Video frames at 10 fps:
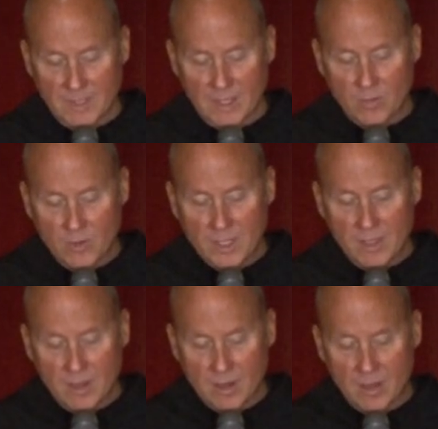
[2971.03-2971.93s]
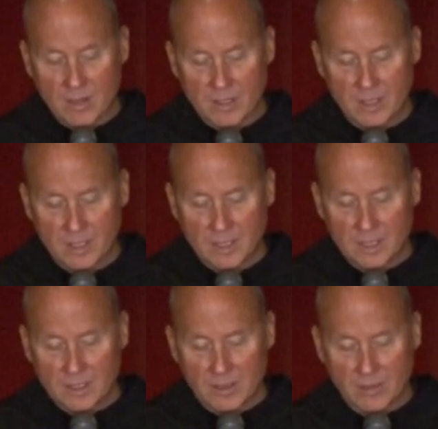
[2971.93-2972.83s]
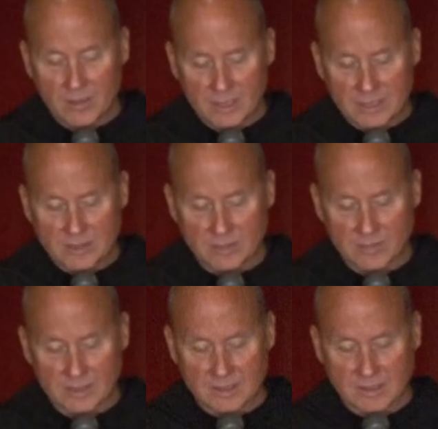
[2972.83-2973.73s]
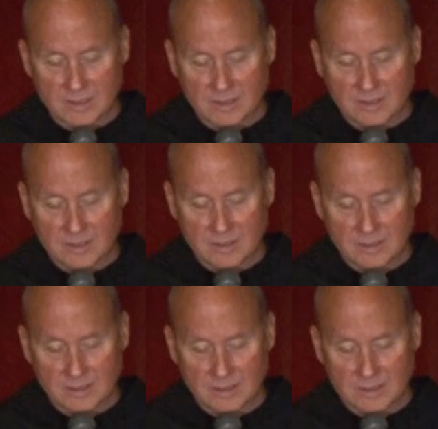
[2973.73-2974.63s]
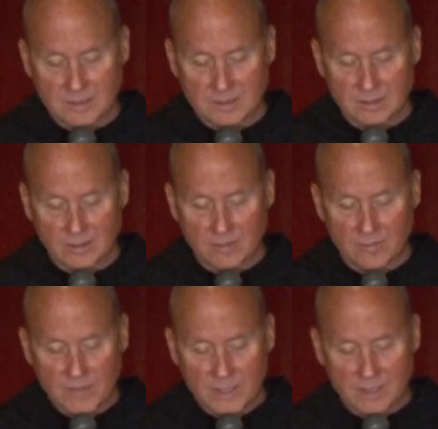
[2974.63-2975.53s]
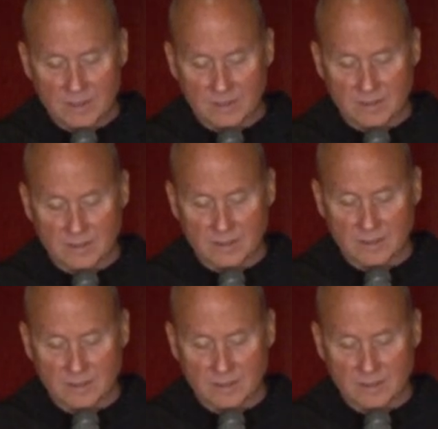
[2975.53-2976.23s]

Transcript: And we are your instruments, your vehicles.